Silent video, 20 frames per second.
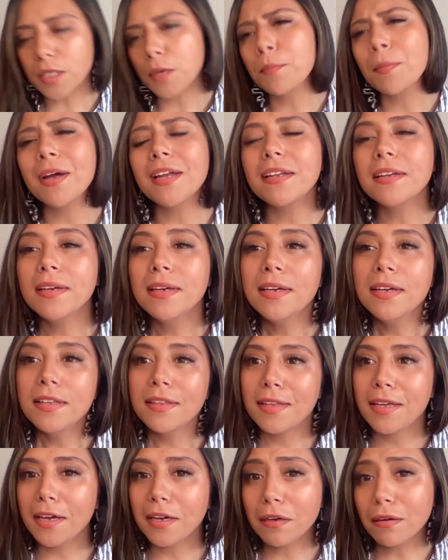But
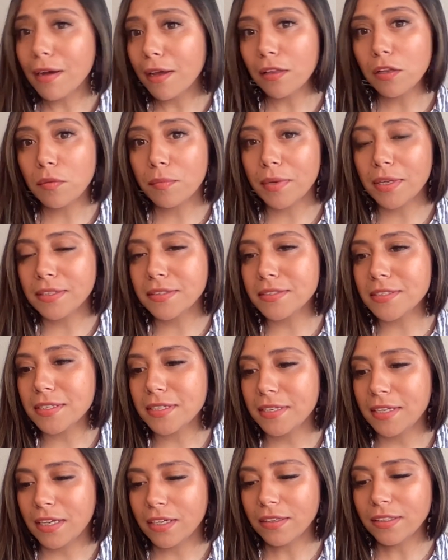the air element
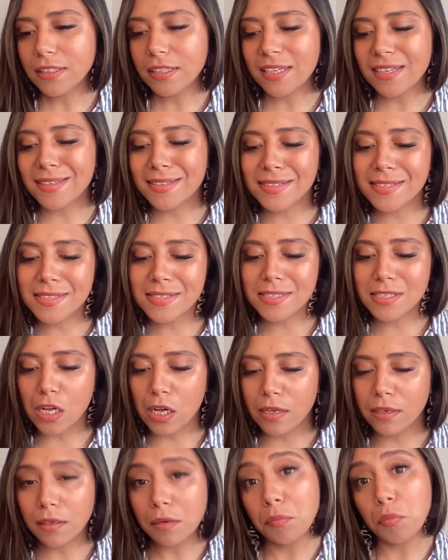inherently is
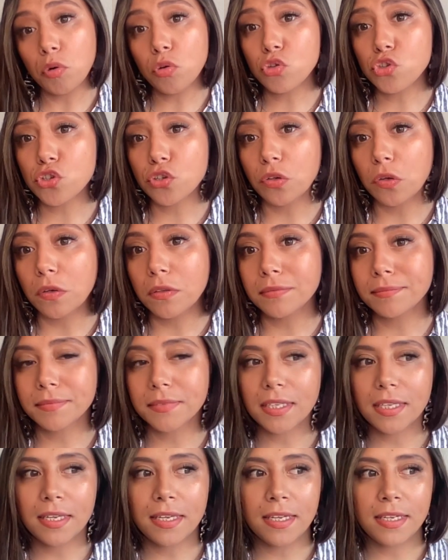not emotional.
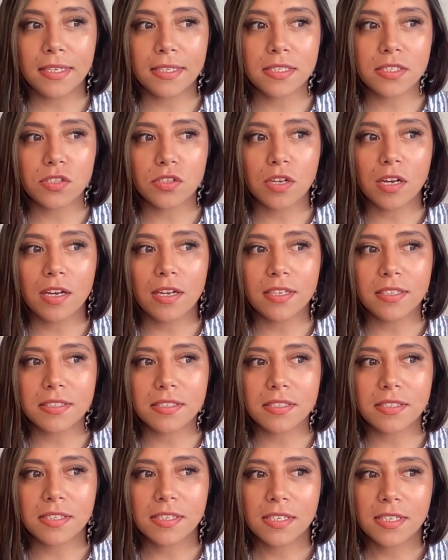It is
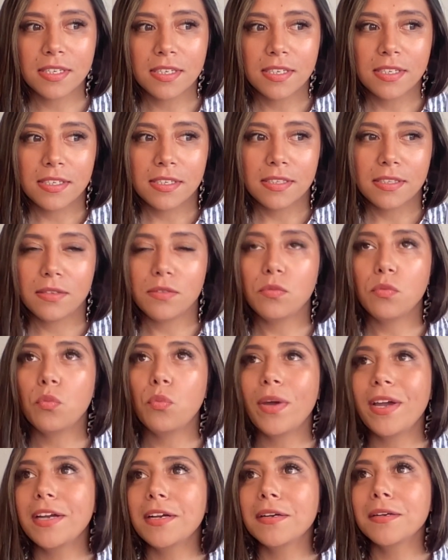not
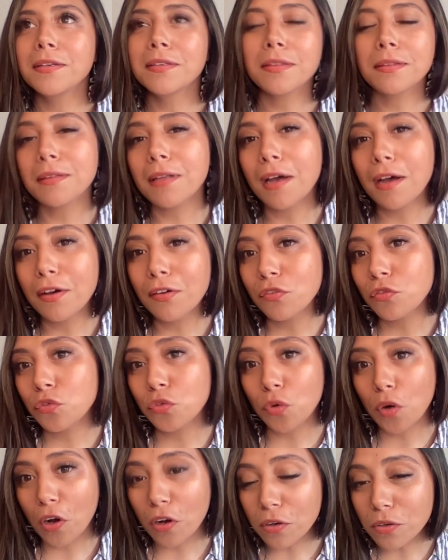where love
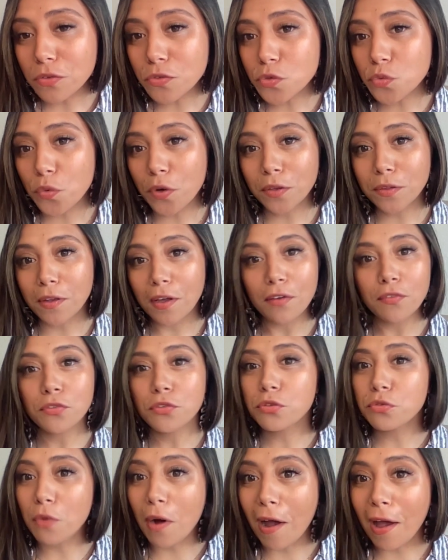grows, where love
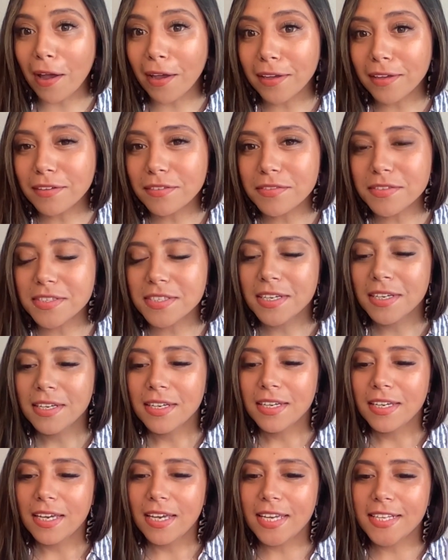thrives.
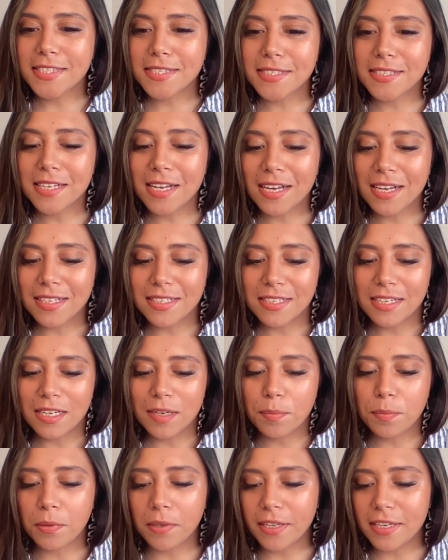It's not a
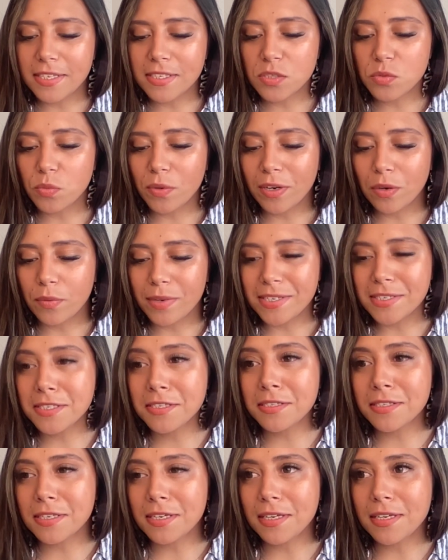place where we
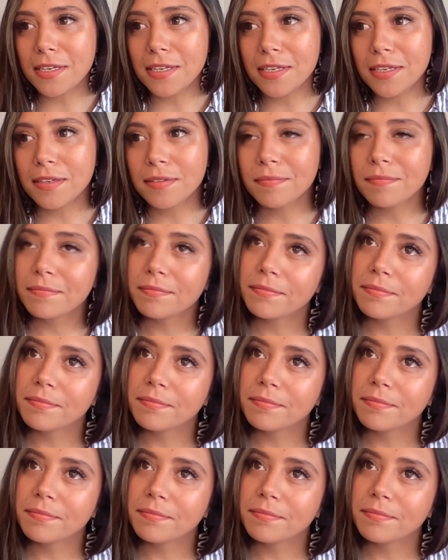see